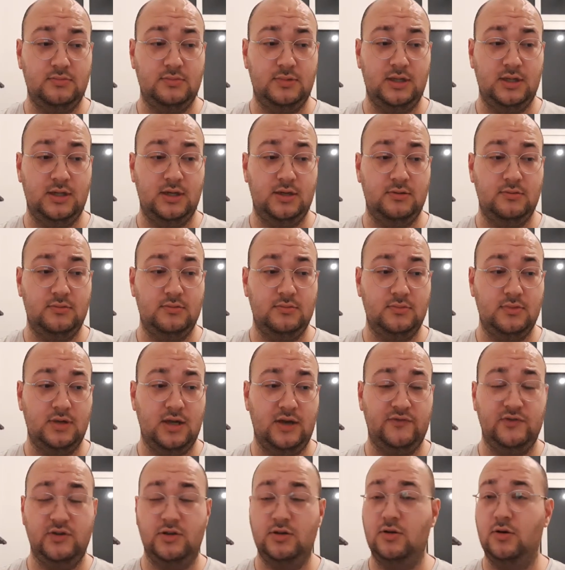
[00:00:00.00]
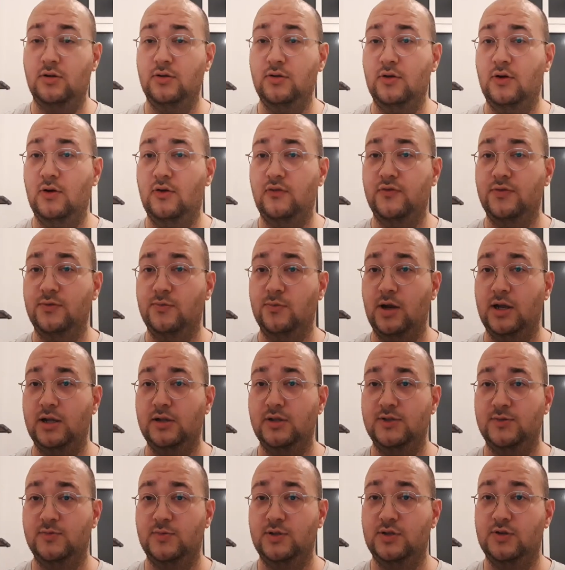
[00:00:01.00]
you know? Haven't gone off the
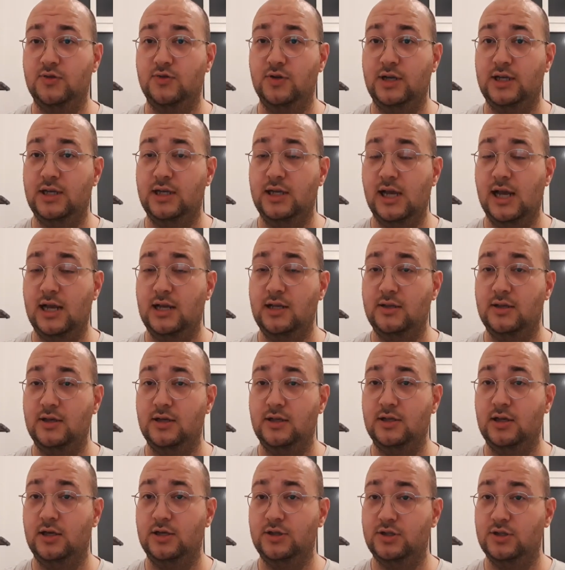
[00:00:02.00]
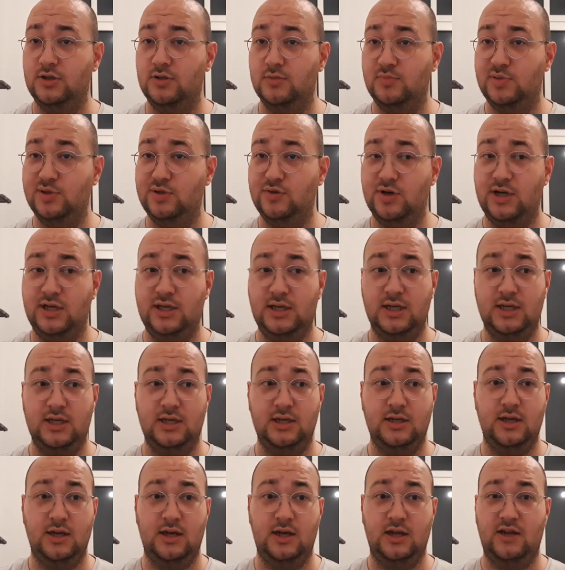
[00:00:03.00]
rails with drinking anything that I shouldn't be
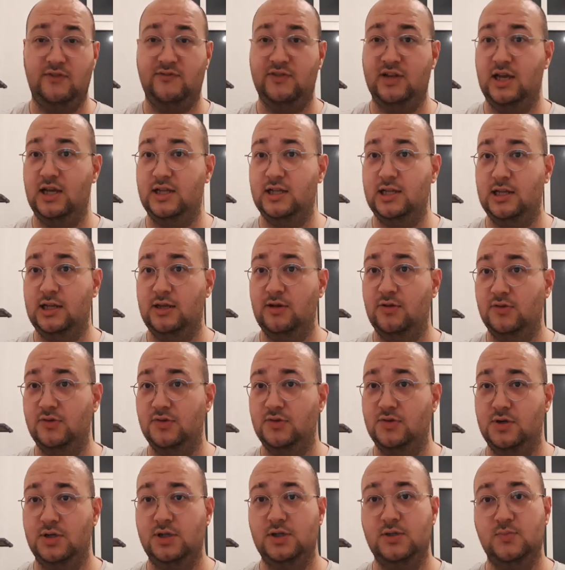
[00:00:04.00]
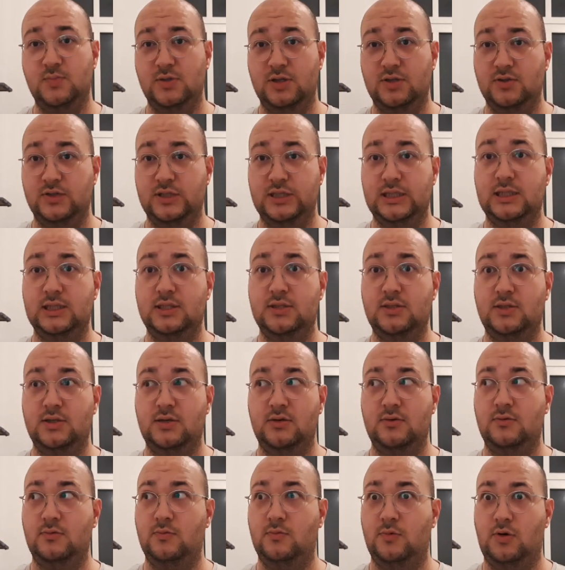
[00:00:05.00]
drinking. I haven't had any hot drinks because it's
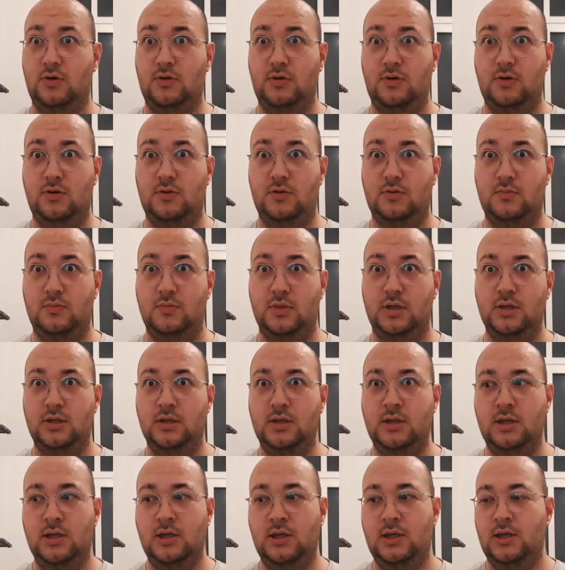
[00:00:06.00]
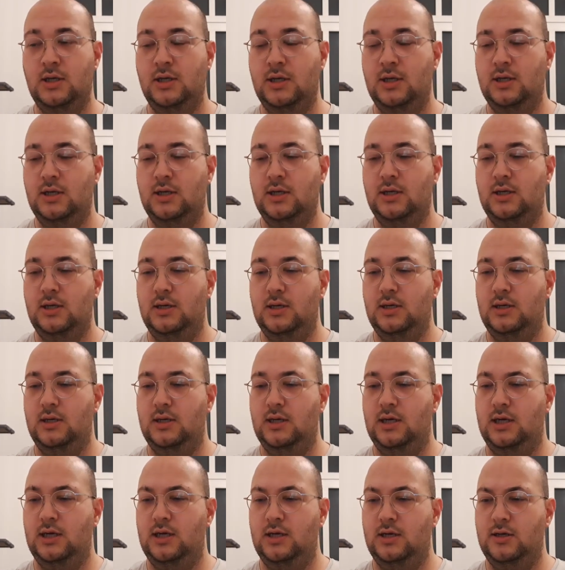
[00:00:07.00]
too warm.
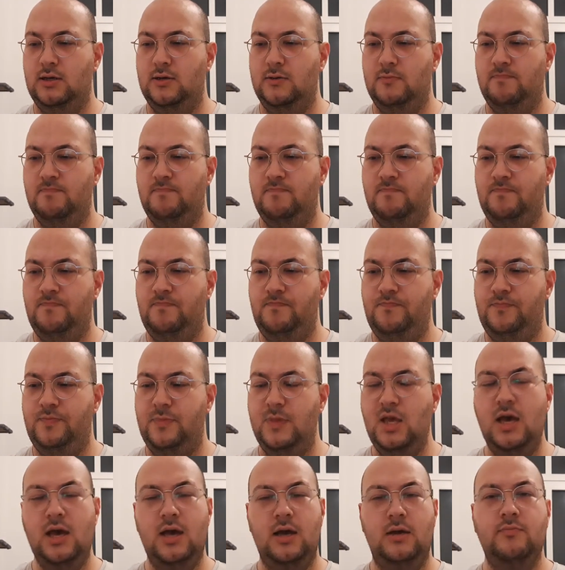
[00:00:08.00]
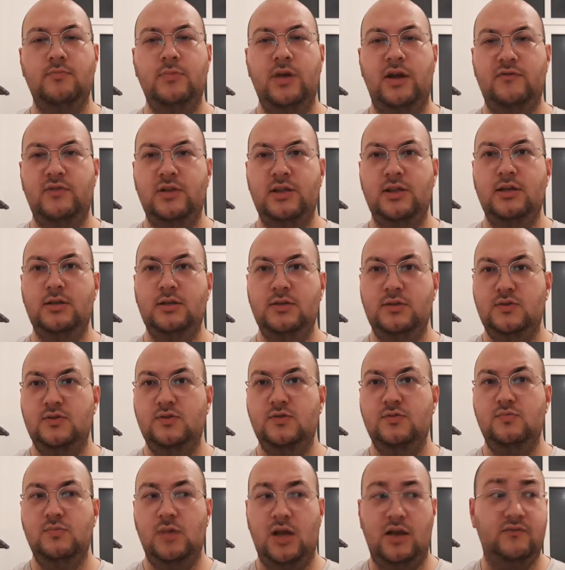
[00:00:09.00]
Um, yeah,
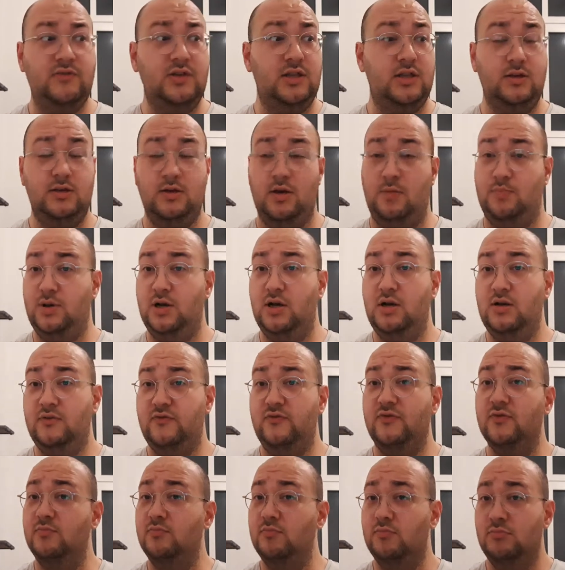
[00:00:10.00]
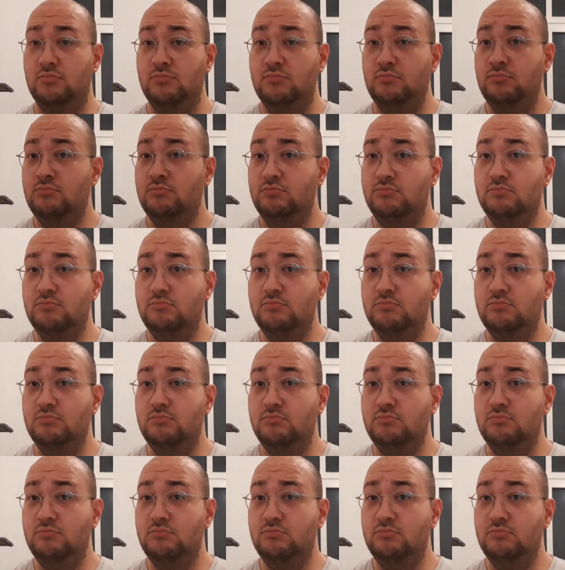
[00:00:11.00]
everything's everything apart from